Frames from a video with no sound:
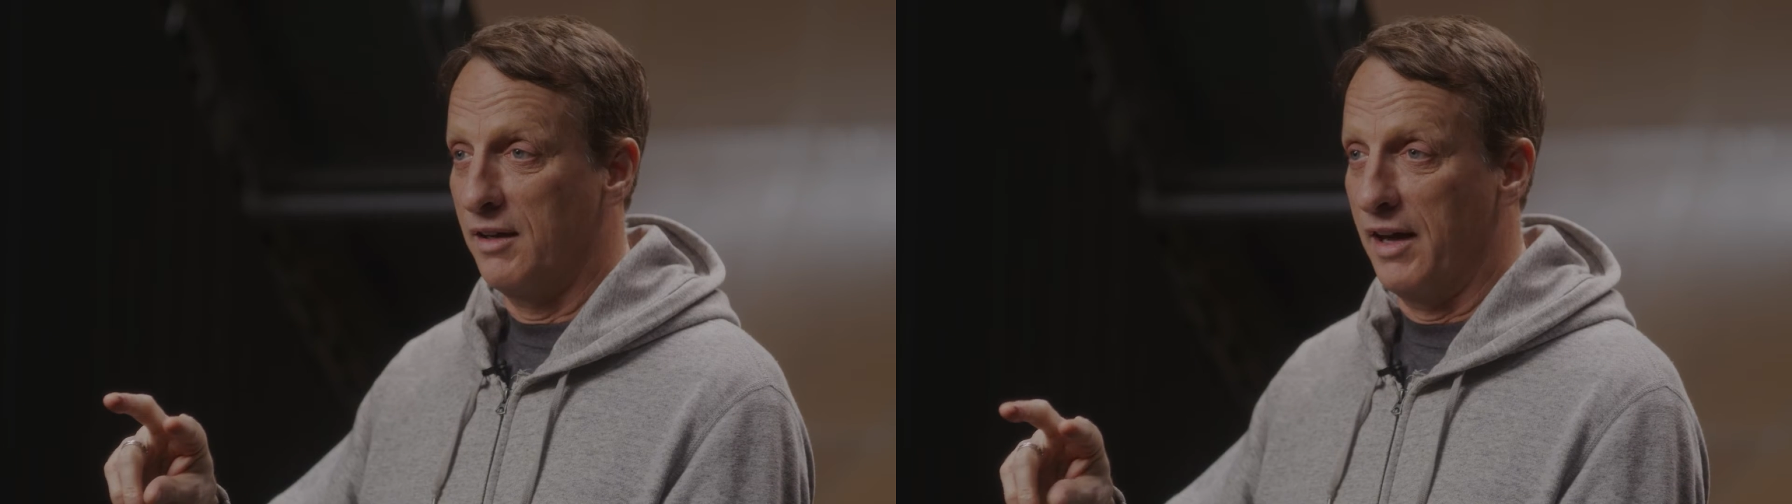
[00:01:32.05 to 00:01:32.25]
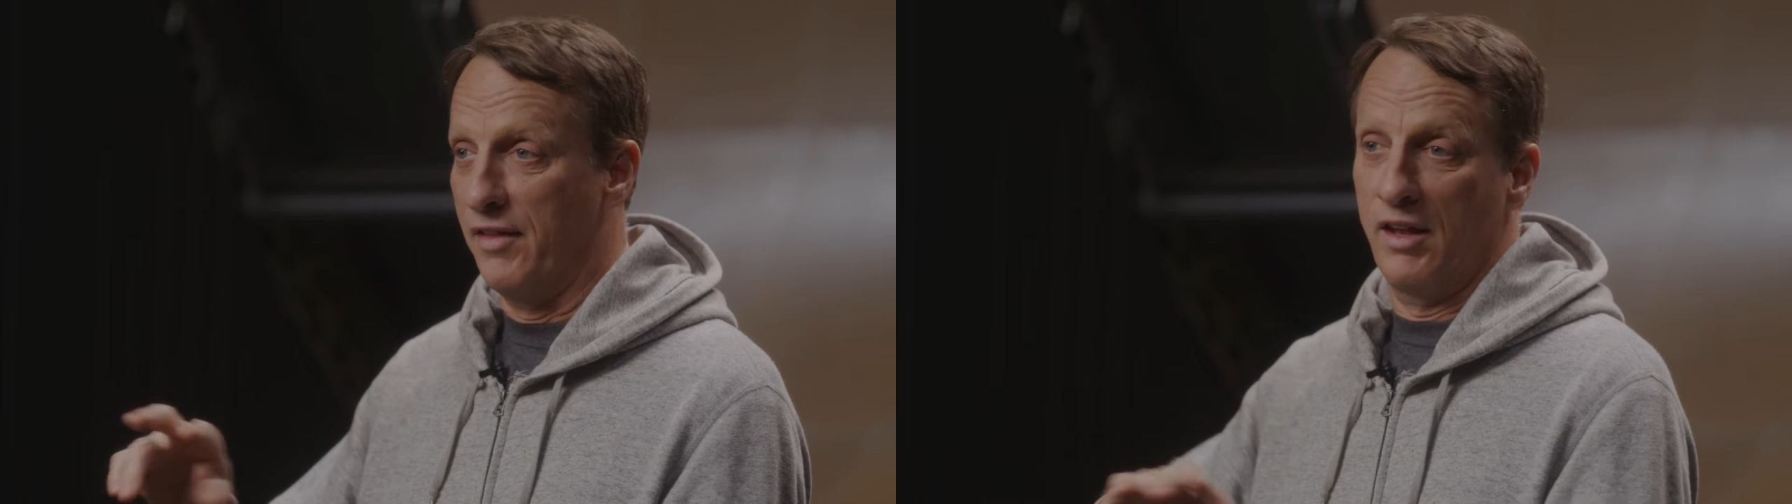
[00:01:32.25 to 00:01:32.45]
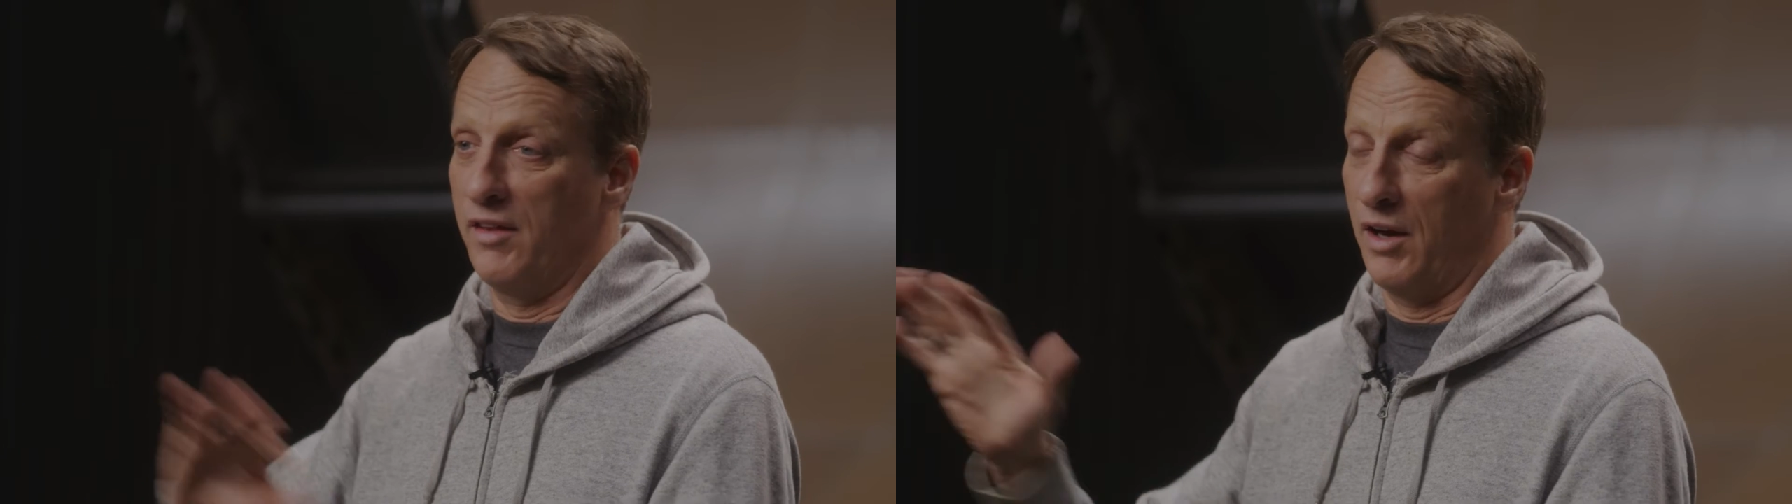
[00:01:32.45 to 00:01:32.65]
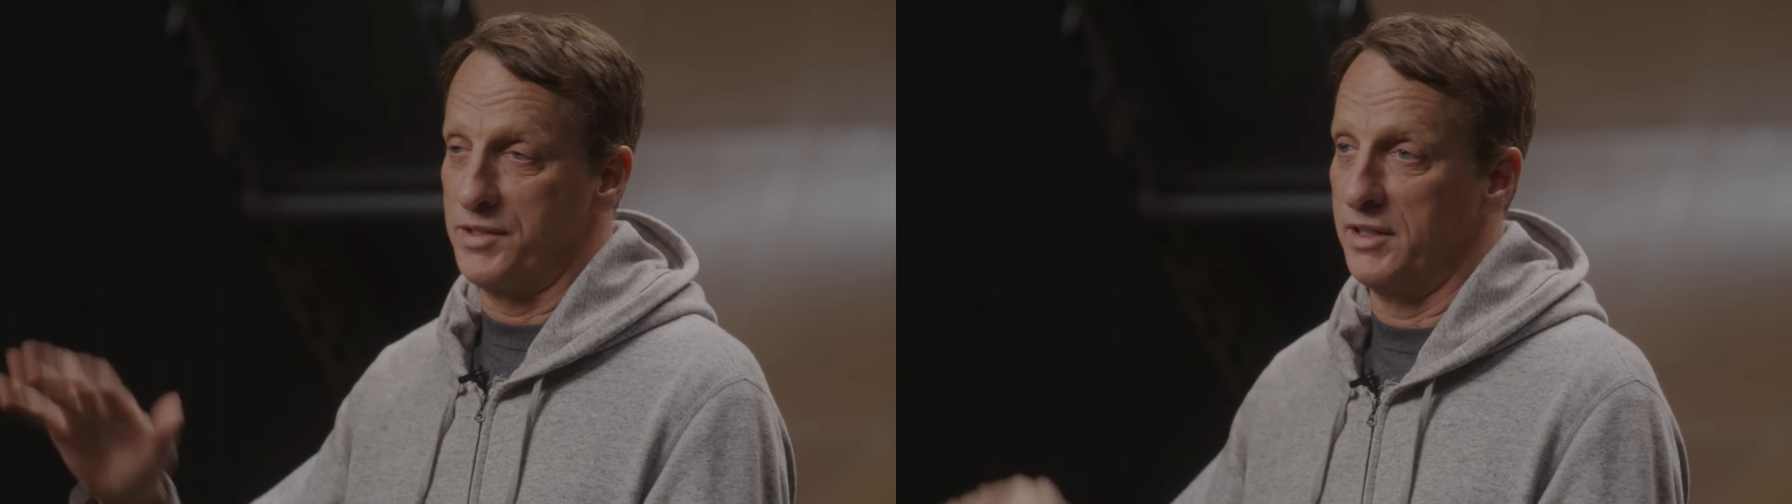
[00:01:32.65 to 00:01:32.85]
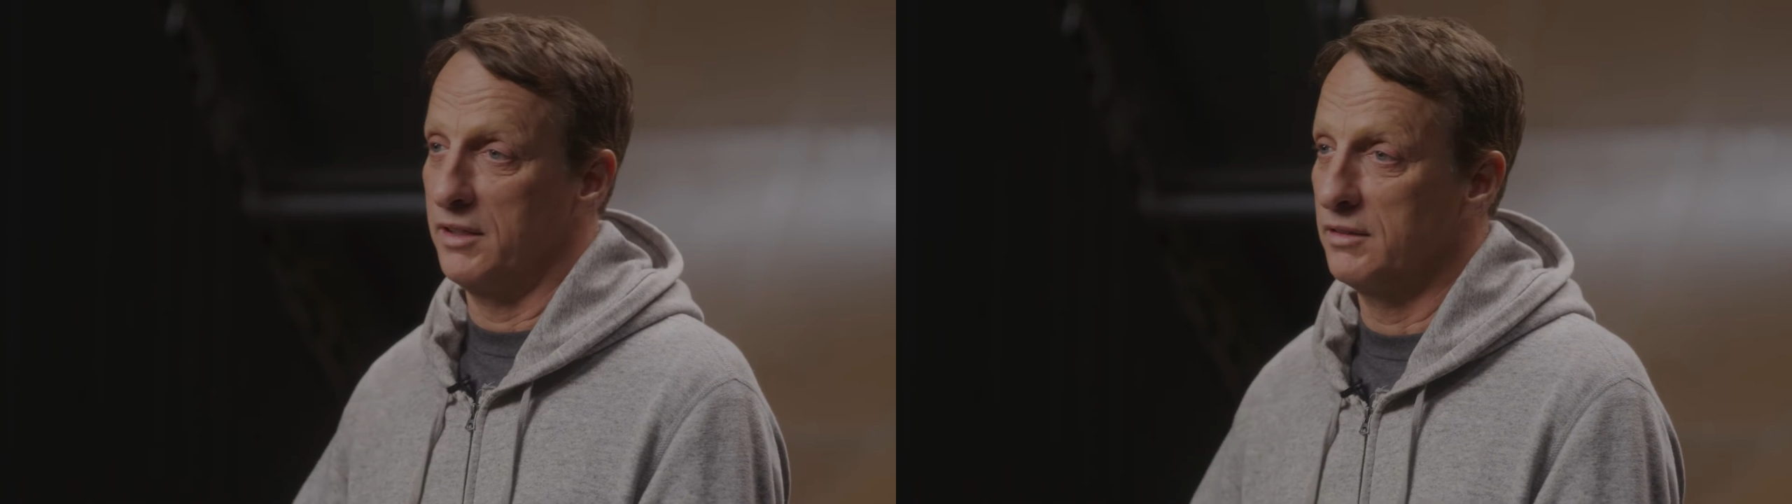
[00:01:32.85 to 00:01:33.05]
and then that
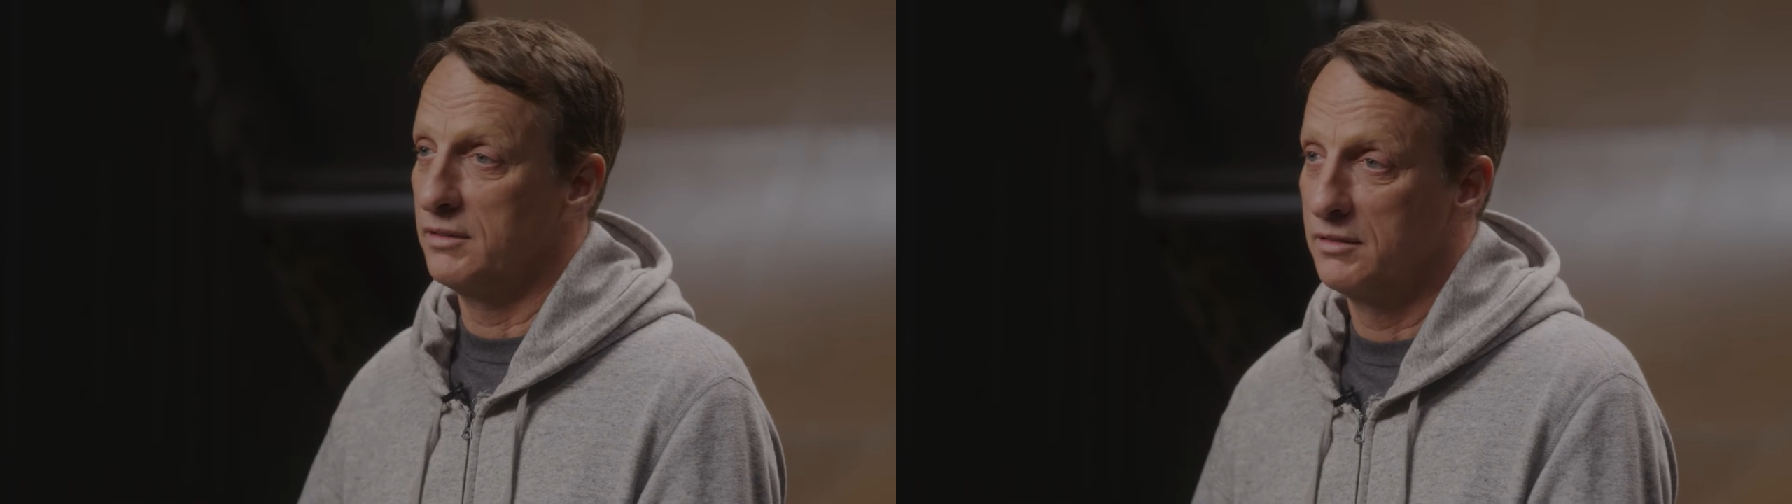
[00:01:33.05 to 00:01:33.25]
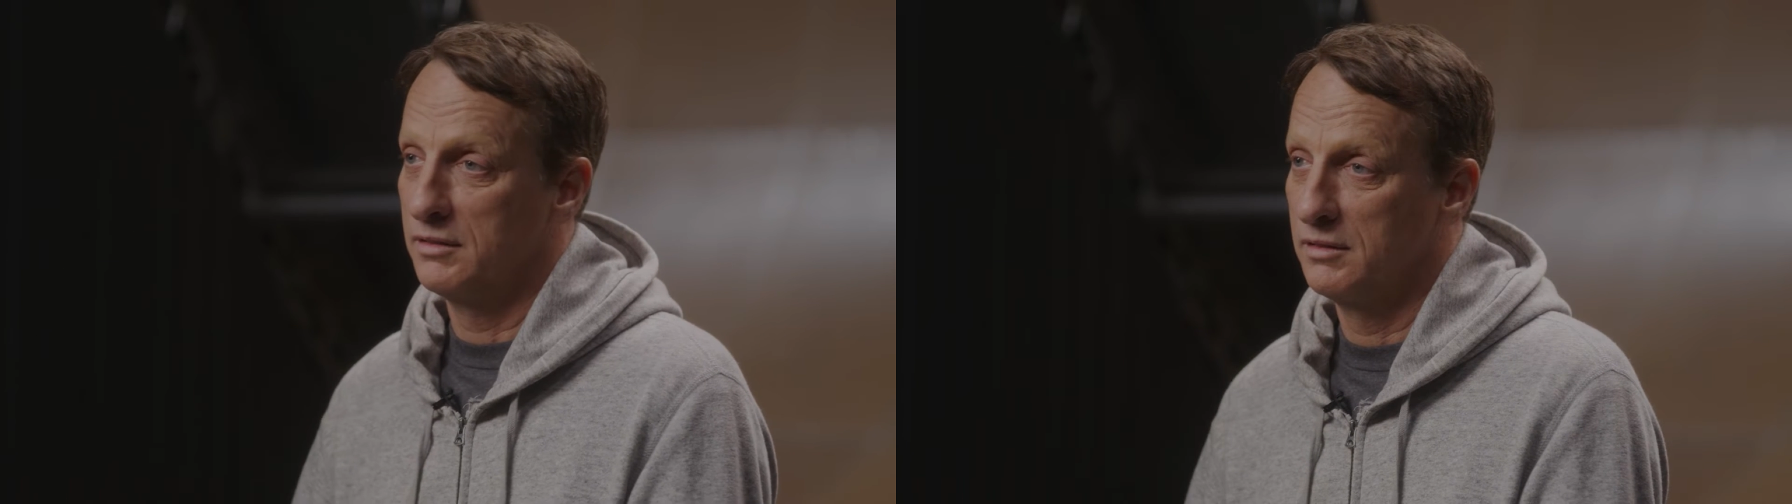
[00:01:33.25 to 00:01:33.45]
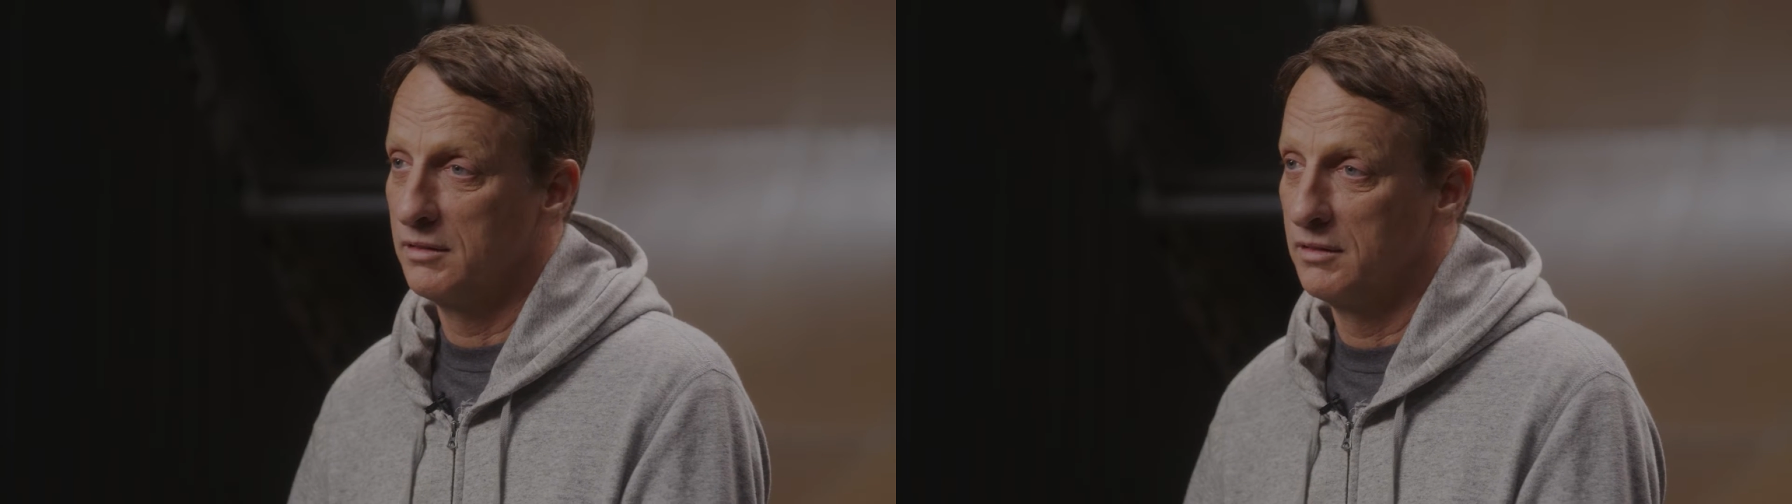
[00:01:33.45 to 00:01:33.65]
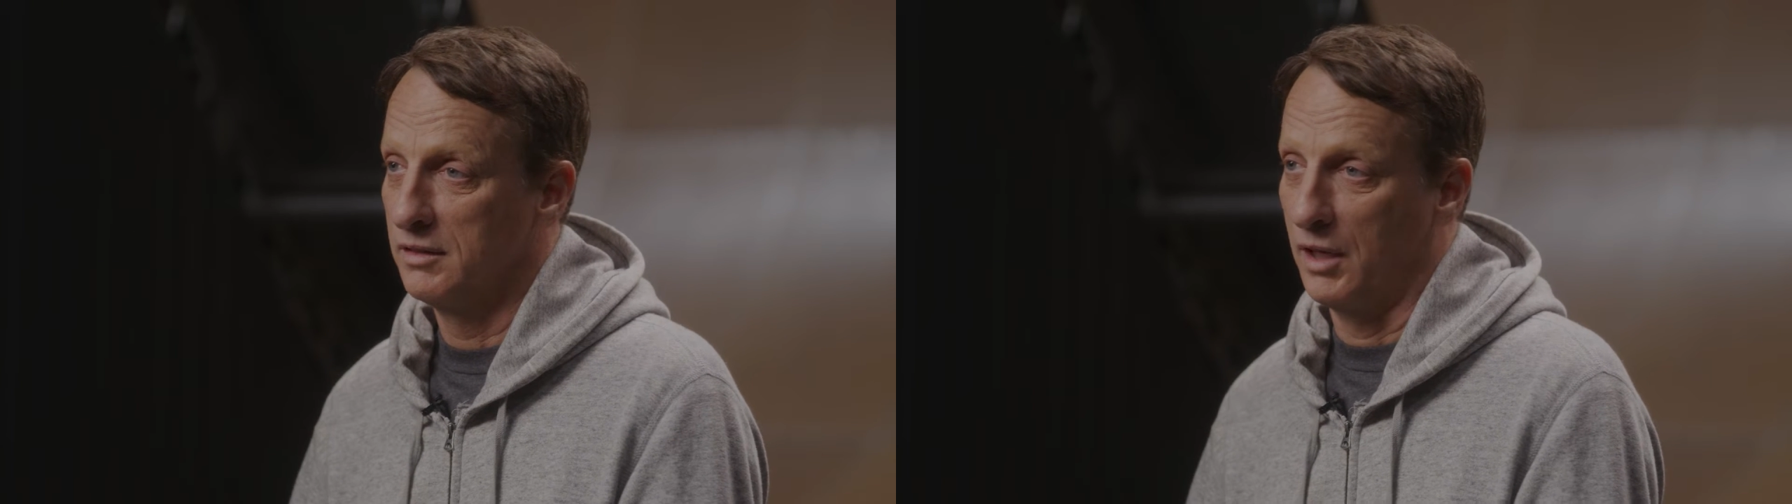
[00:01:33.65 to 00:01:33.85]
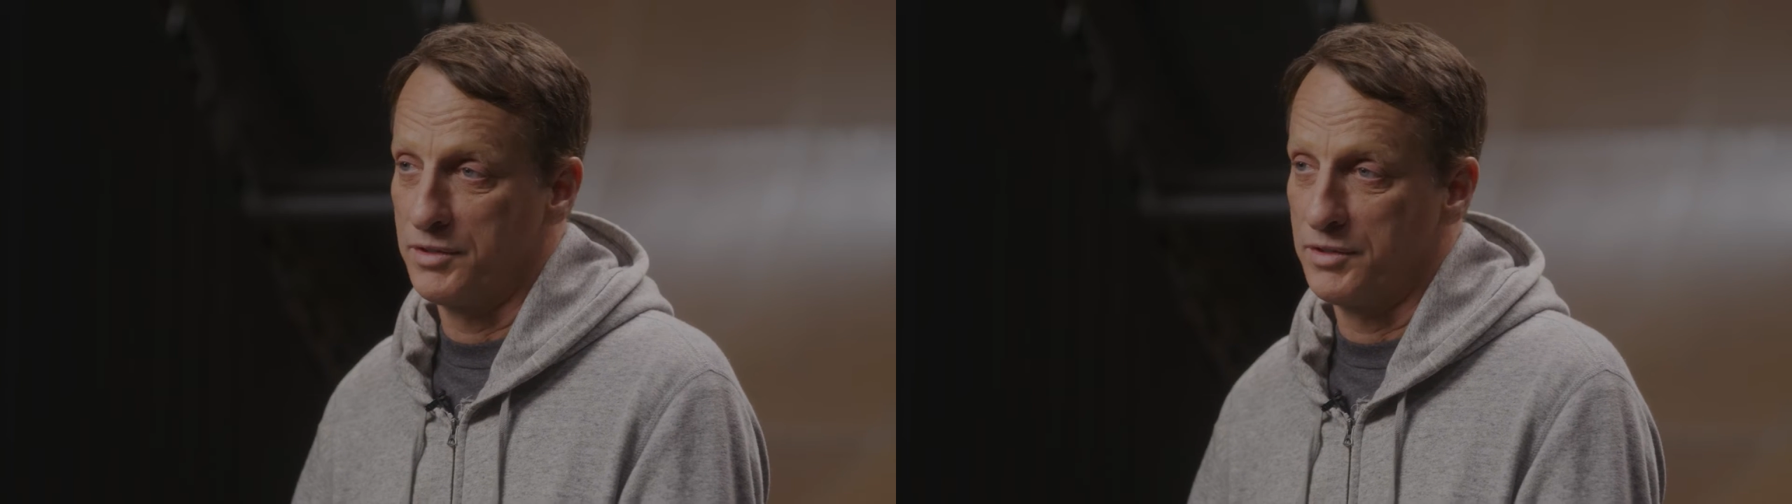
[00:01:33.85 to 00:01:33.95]
was it. That